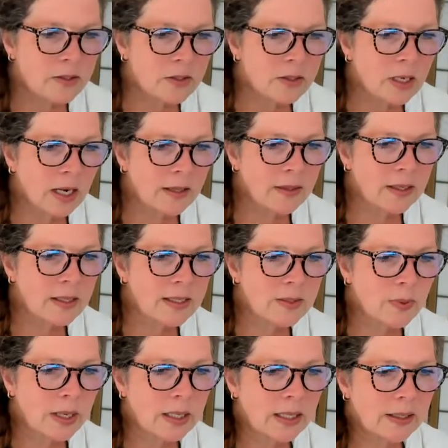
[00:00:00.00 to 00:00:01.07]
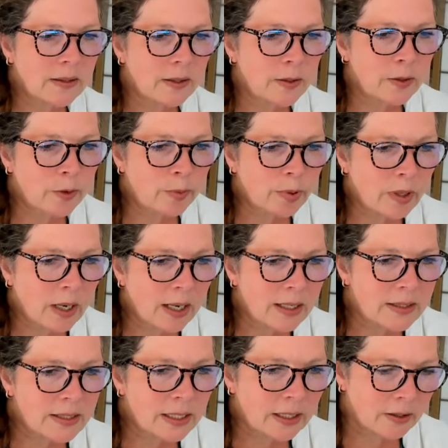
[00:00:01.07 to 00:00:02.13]
I think that's why I like the new Pride
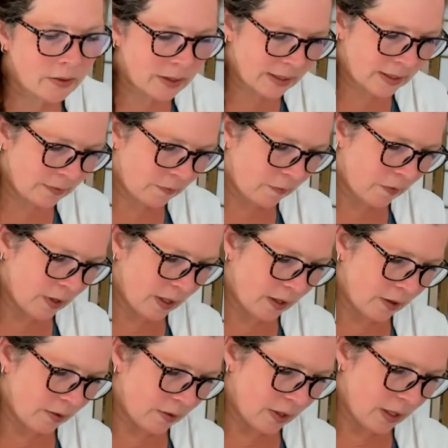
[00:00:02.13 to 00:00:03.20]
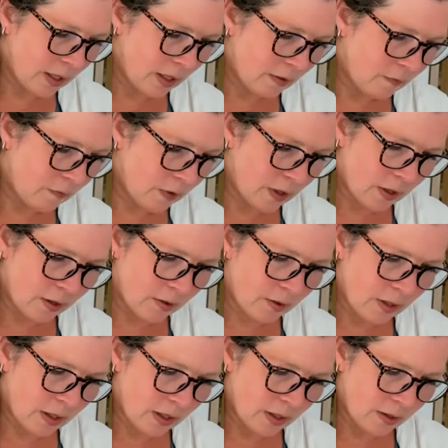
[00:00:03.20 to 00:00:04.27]
Tarot. It's very,
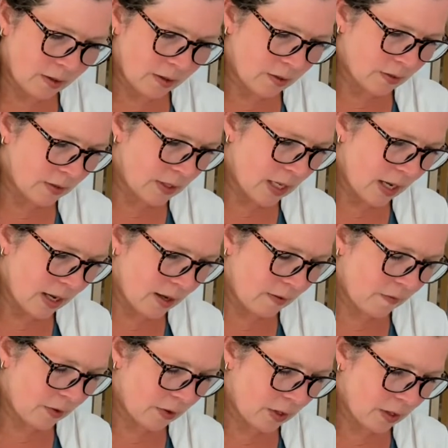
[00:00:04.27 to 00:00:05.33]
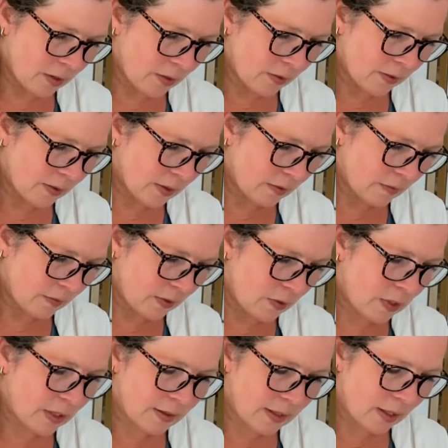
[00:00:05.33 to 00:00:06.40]
very inclusive. Yeah, very inclusive. You
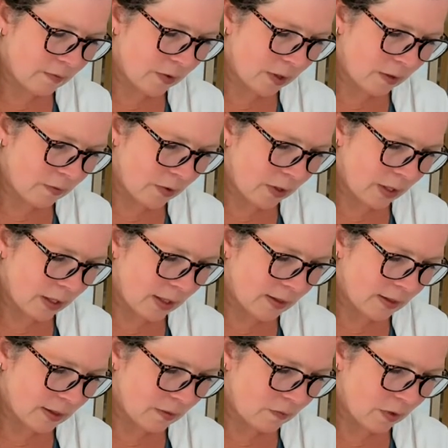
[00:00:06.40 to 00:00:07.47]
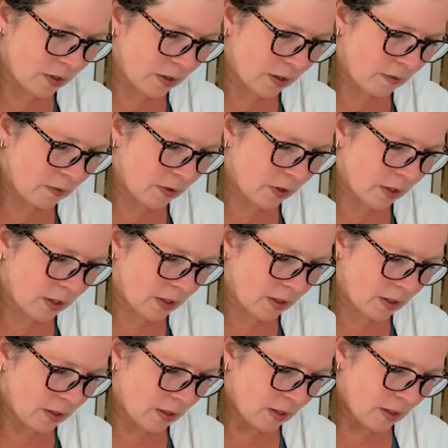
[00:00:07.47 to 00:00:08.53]
didn't say very, very. I said very, very.
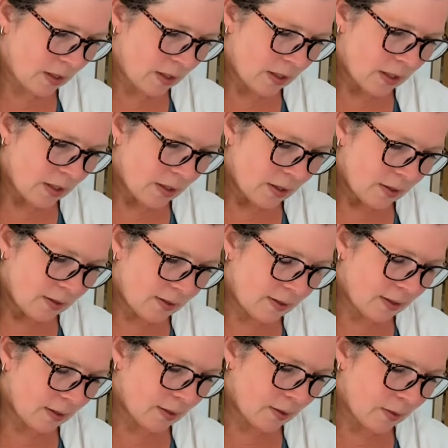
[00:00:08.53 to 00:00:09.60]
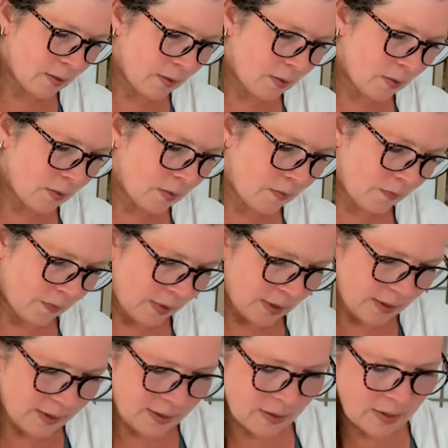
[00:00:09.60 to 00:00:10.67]
So
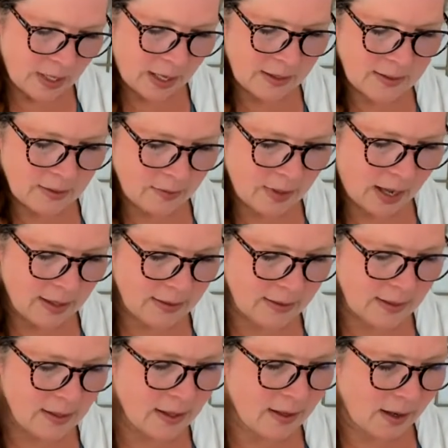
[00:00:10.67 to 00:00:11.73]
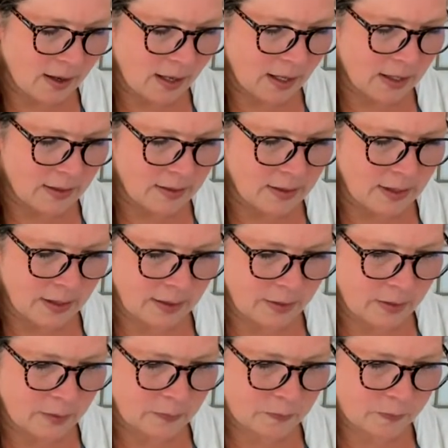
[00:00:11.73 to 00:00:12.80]
yeah, so that's the Gaian
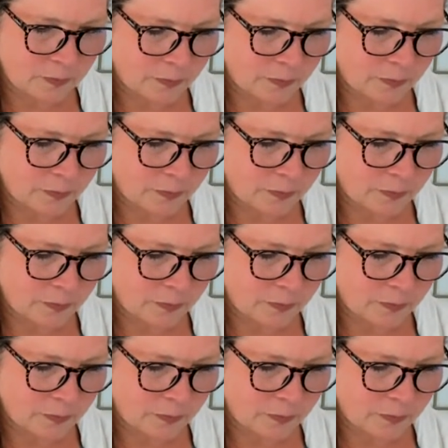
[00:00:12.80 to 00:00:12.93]
Tarot.